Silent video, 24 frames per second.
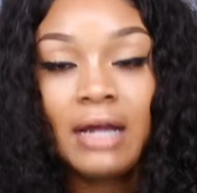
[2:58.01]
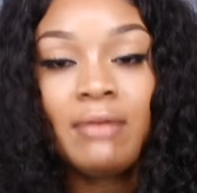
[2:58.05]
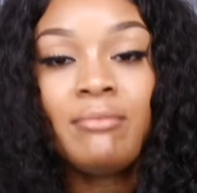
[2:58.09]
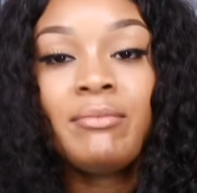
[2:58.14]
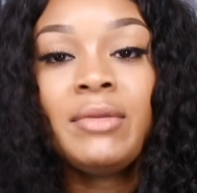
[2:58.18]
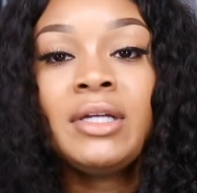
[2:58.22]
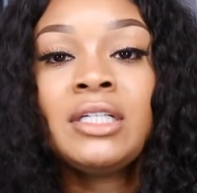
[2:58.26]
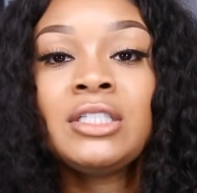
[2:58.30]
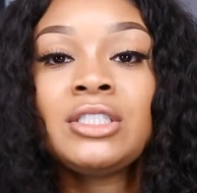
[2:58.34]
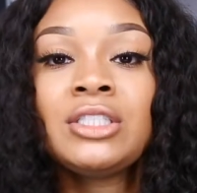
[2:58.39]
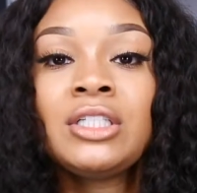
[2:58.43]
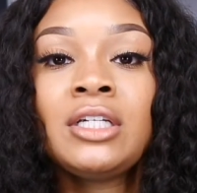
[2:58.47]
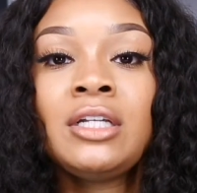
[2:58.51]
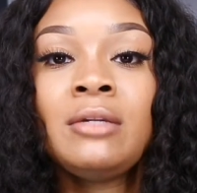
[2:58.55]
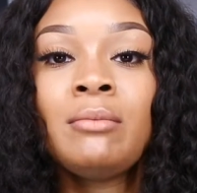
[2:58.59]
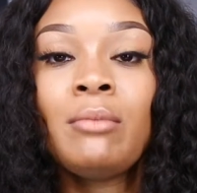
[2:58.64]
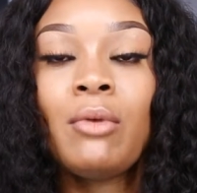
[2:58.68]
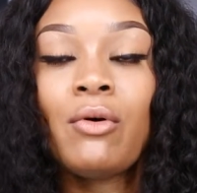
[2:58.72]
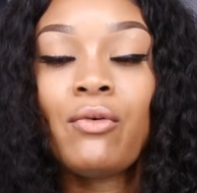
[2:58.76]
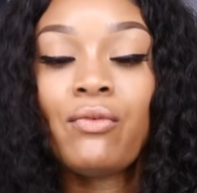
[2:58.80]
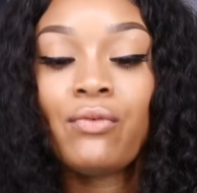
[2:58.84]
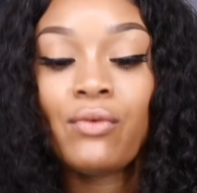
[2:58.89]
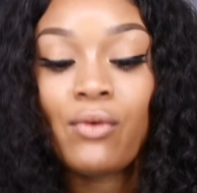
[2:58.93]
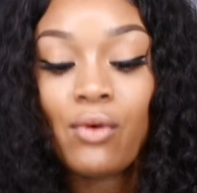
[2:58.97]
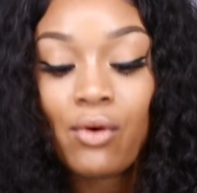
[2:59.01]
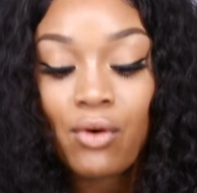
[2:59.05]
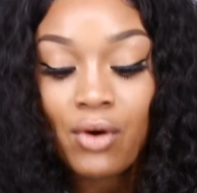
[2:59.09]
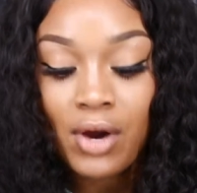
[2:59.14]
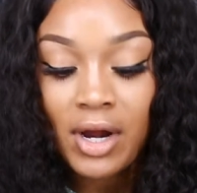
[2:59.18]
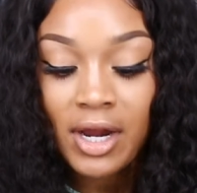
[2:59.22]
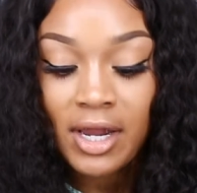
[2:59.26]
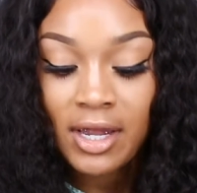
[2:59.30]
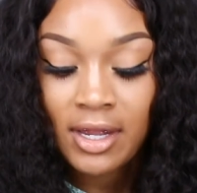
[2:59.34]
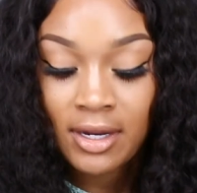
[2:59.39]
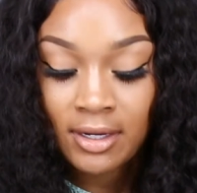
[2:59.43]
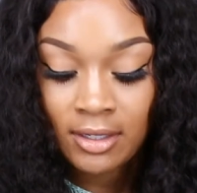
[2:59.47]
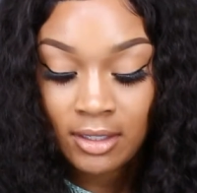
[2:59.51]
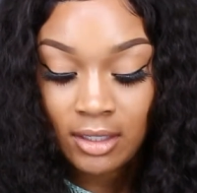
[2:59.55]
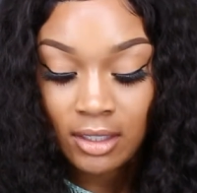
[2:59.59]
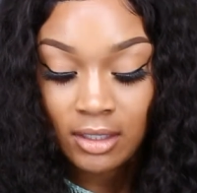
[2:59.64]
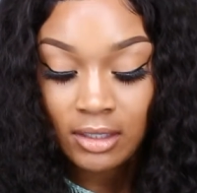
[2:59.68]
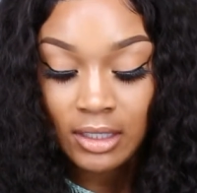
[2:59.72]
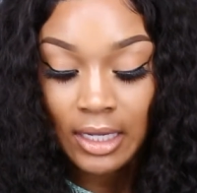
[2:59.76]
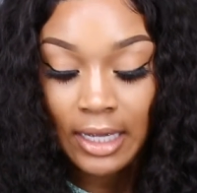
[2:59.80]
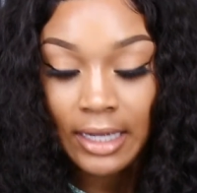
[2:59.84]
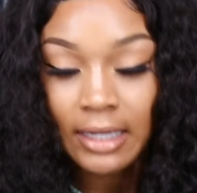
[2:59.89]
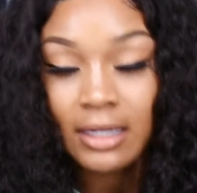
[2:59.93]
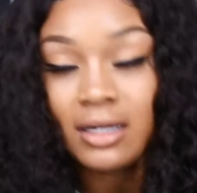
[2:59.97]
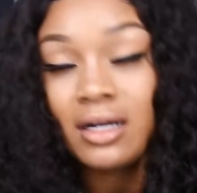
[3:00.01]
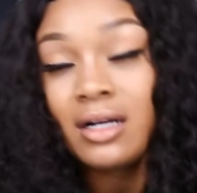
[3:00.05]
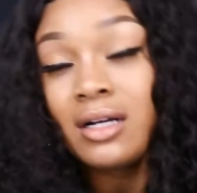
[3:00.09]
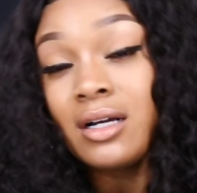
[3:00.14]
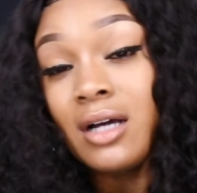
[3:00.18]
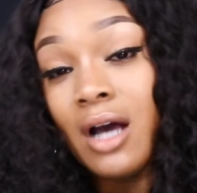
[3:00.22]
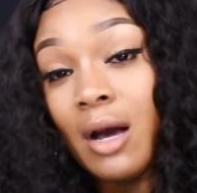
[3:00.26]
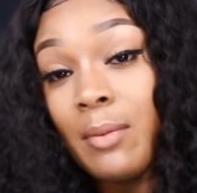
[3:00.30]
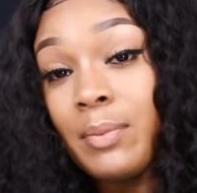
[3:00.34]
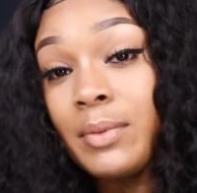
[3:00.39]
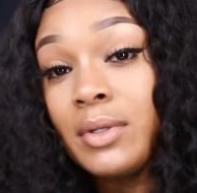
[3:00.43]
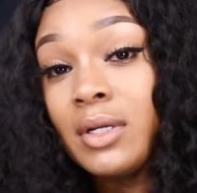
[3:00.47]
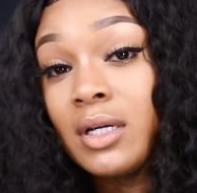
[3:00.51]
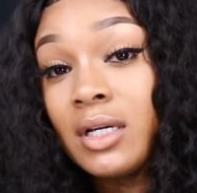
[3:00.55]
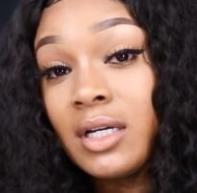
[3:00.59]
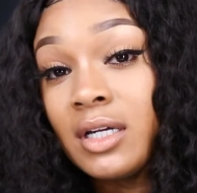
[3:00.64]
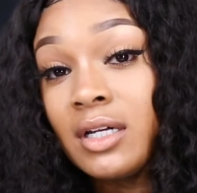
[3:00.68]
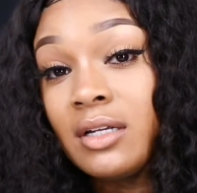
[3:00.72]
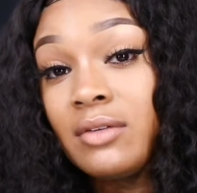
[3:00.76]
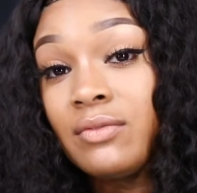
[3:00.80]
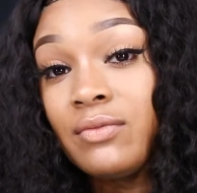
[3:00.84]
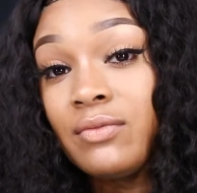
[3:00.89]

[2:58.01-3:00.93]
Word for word: I mentioned before in like a couple of good